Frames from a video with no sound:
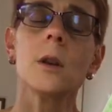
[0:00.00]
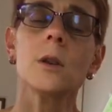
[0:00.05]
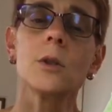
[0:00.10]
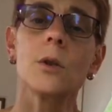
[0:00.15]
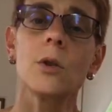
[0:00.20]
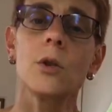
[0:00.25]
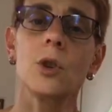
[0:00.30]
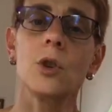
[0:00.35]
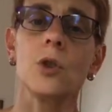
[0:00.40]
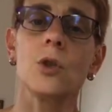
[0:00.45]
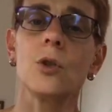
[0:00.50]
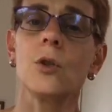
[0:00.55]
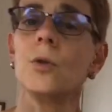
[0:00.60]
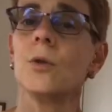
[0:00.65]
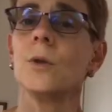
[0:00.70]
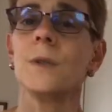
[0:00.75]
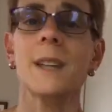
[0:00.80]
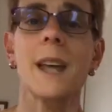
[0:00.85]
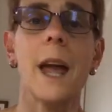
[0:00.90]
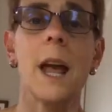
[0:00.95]
so that you can
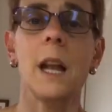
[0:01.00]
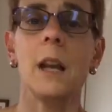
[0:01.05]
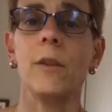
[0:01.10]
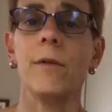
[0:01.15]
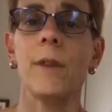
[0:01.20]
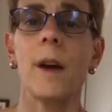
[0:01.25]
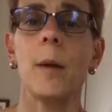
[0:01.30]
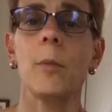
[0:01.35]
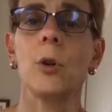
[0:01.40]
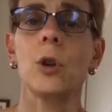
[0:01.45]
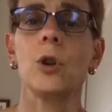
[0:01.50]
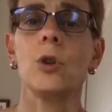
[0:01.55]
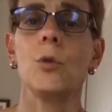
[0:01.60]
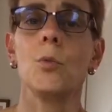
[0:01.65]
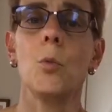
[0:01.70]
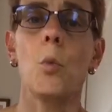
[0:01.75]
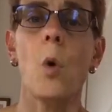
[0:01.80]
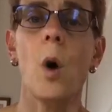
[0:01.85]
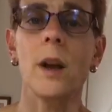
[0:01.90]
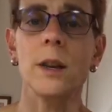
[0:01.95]
use any fabric
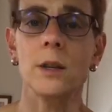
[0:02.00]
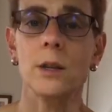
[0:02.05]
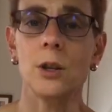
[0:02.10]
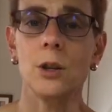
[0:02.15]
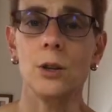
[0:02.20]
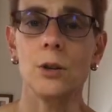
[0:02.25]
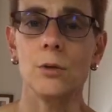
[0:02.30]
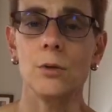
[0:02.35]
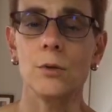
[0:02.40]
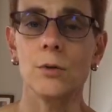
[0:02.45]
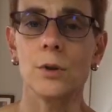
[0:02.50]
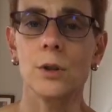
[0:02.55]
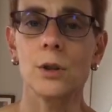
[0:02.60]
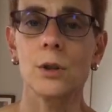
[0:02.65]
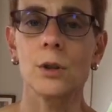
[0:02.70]
you want to use.